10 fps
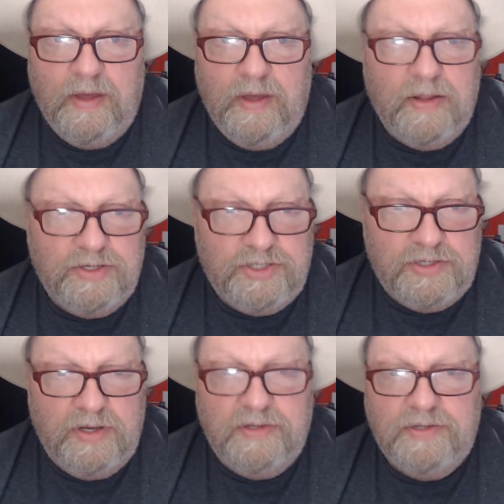Oh, that's
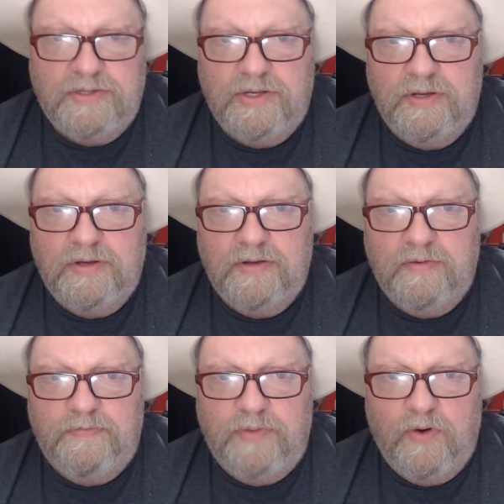
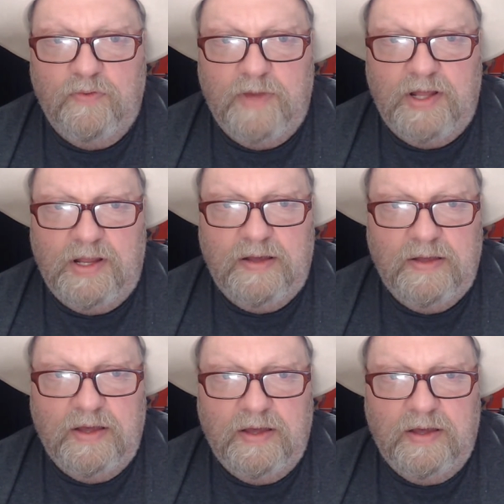to Paul Miller.
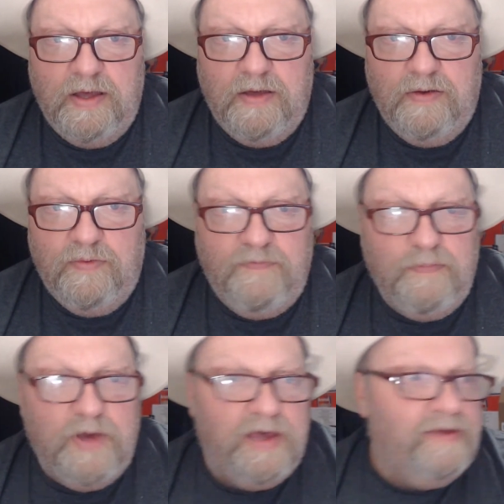With
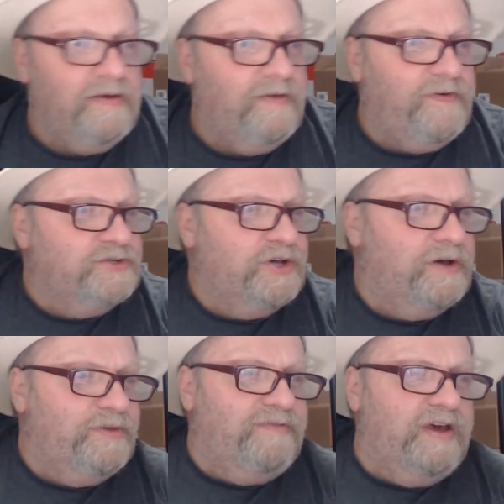me, if I
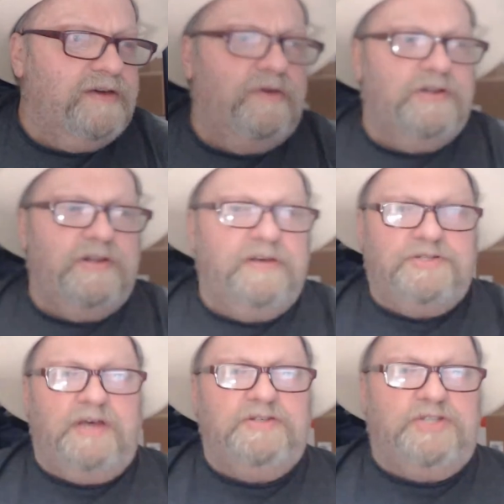turn my rig on and it
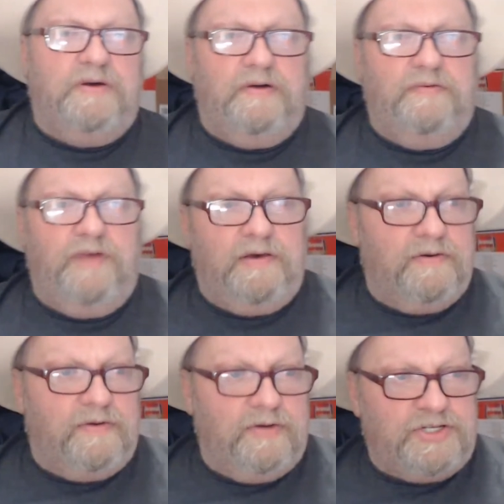sounds like a rig,
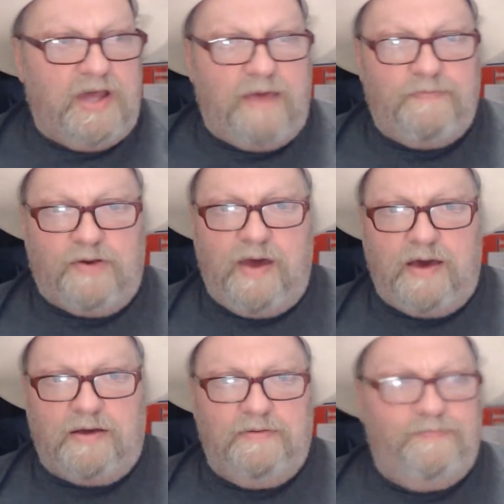I've got snap,
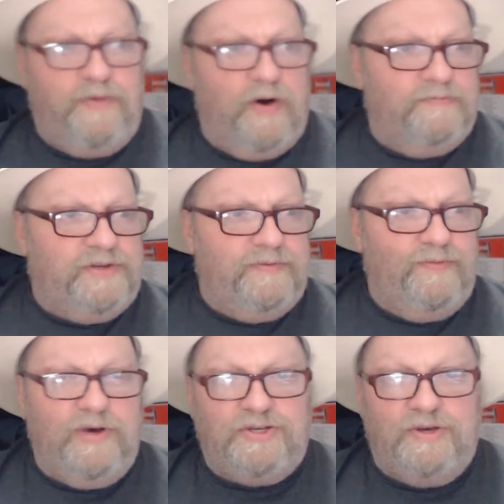crackle and pops
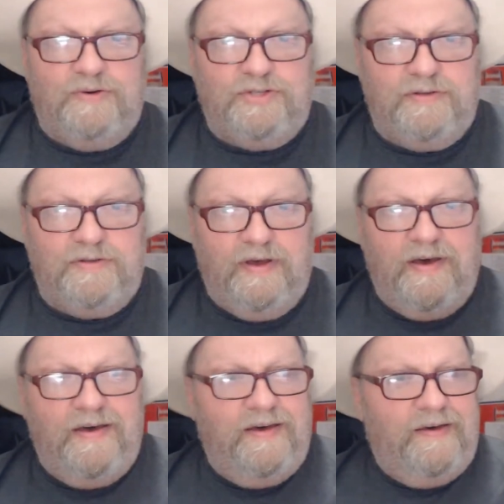and whistles and
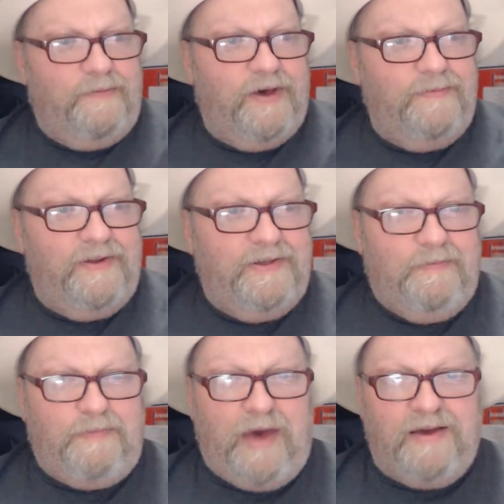people in the
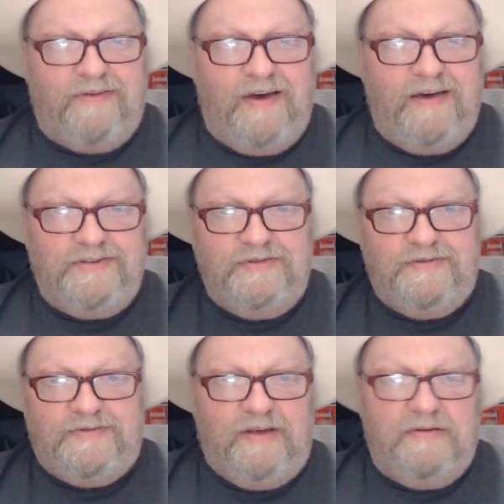background,
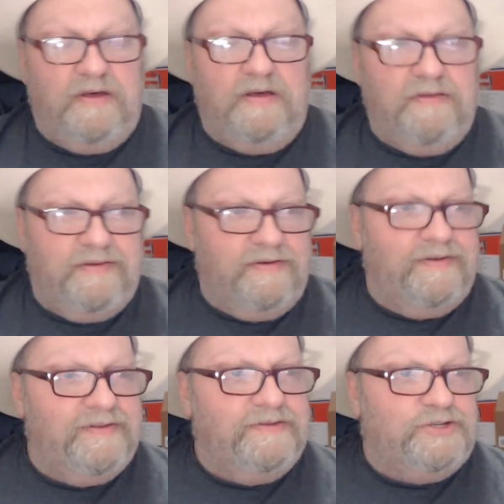and
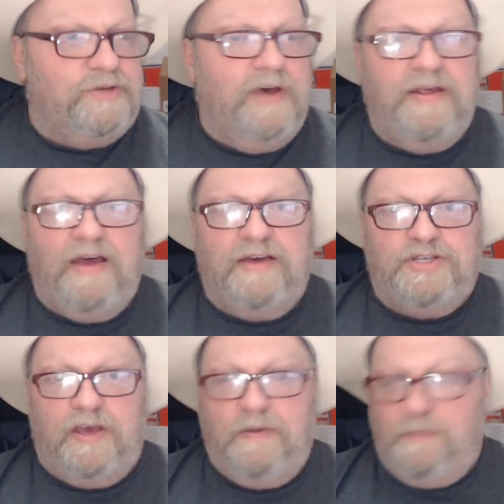to me
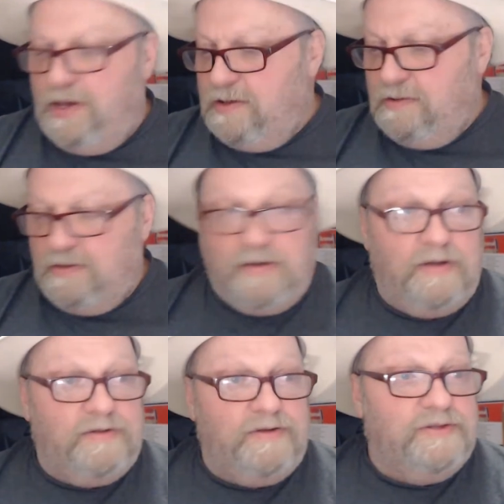that's CB.
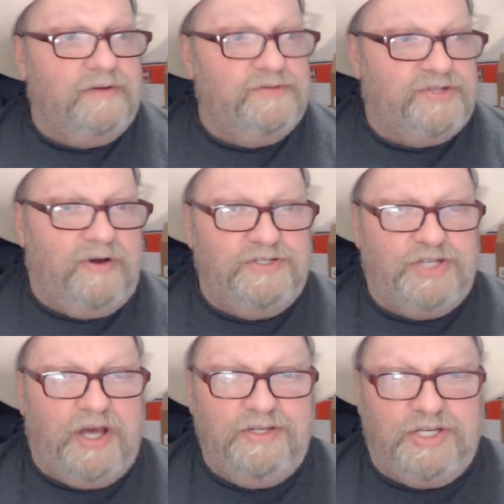I don't try and
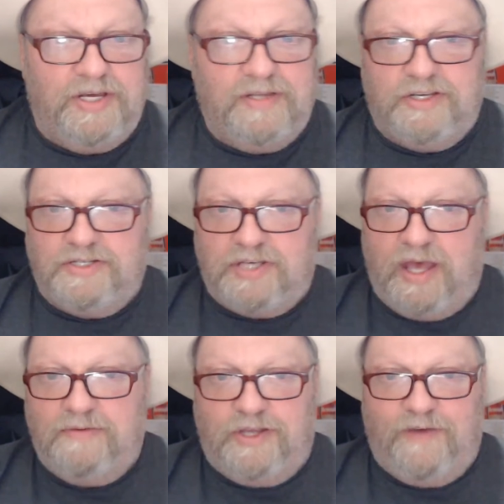change it to
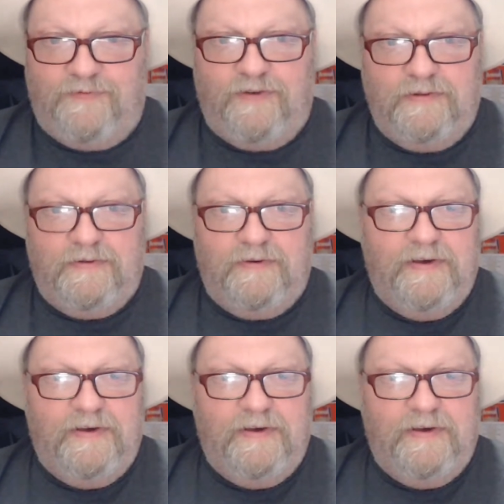sound different.